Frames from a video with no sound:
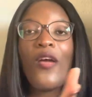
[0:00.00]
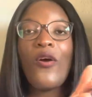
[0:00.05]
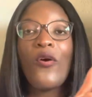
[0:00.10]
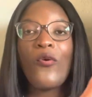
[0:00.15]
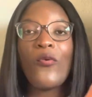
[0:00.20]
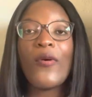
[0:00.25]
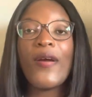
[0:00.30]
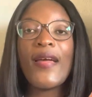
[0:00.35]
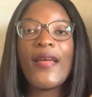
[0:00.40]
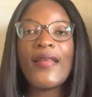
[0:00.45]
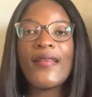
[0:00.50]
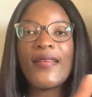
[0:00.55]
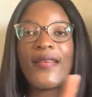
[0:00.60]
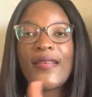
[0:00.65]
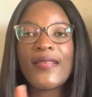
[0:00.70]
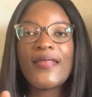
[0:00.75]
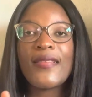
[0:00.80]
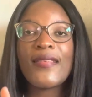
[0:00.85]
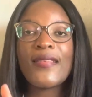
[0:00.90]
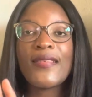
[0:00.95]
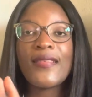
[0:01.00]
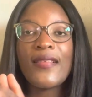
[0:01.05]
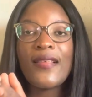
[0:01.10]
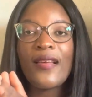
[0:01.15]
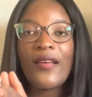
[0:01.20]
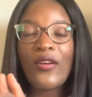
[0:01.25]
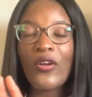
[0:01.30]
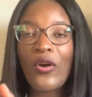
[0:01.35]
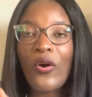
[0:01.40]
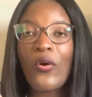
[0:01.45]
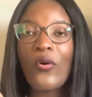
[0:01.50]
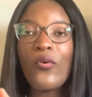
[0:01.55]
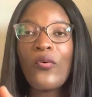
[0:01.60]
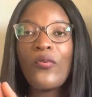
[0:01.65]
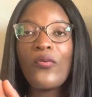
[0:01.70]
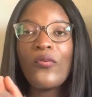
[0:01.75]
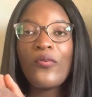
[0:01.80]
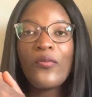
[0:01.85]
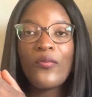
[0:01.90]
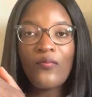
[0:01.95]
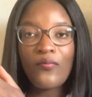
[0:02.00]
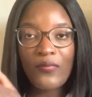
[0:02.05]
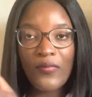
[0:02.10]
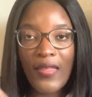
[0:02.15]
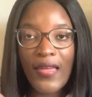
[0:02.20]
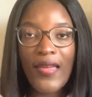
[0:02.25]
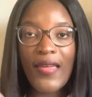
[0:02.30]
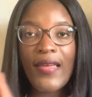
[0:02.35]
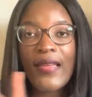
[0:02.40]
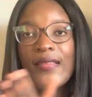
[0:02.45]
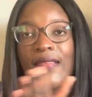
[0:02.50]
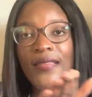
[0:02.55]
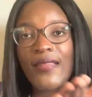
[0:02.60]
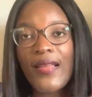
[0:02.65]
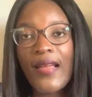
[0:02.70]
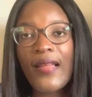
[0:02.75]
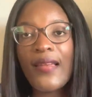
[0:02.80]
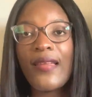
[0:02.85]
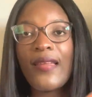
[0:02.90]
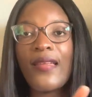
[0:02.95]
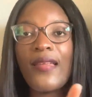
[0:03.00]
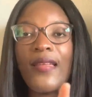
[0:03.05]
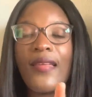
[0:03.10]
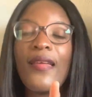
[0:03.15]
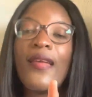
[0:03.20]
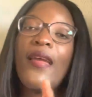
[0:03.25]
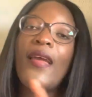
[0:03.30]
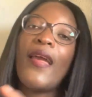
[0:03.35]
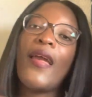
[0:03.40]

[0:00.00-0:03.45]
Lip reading: where nurses go there, study,